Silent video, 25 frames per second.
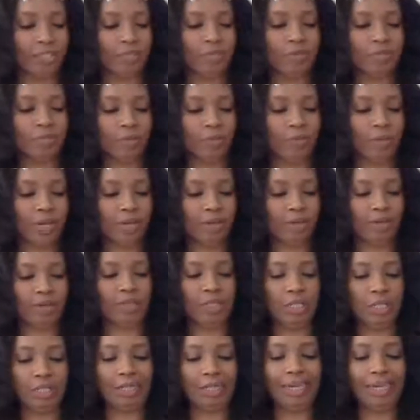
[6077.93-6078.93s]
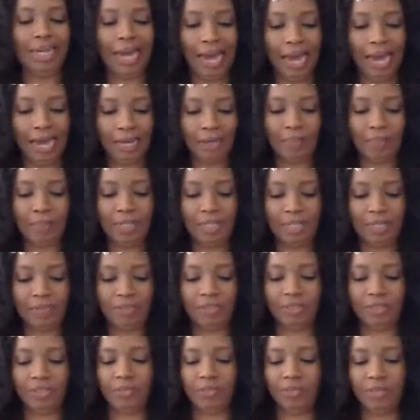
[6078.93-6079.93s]
it was about looking at belief
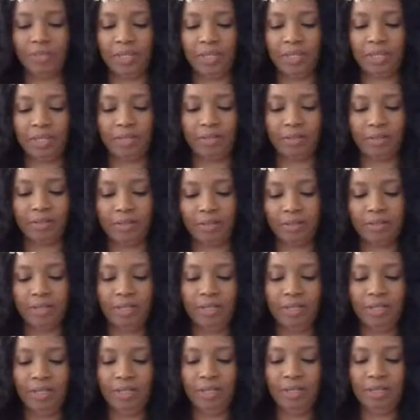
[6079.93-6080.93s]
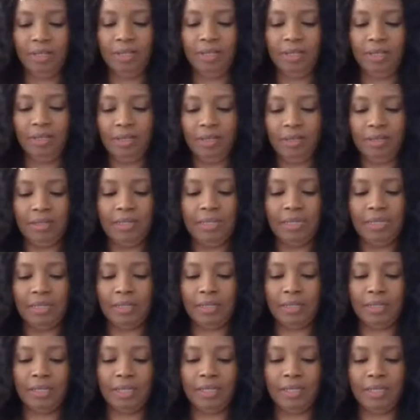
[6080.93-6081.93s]
system, because
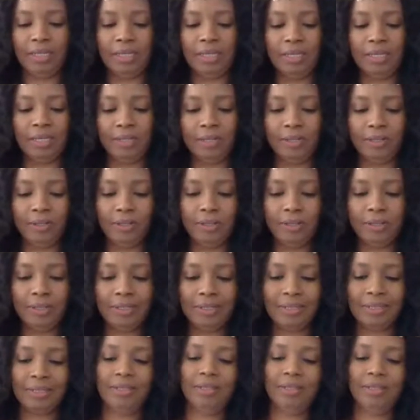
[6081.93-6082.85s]
the healed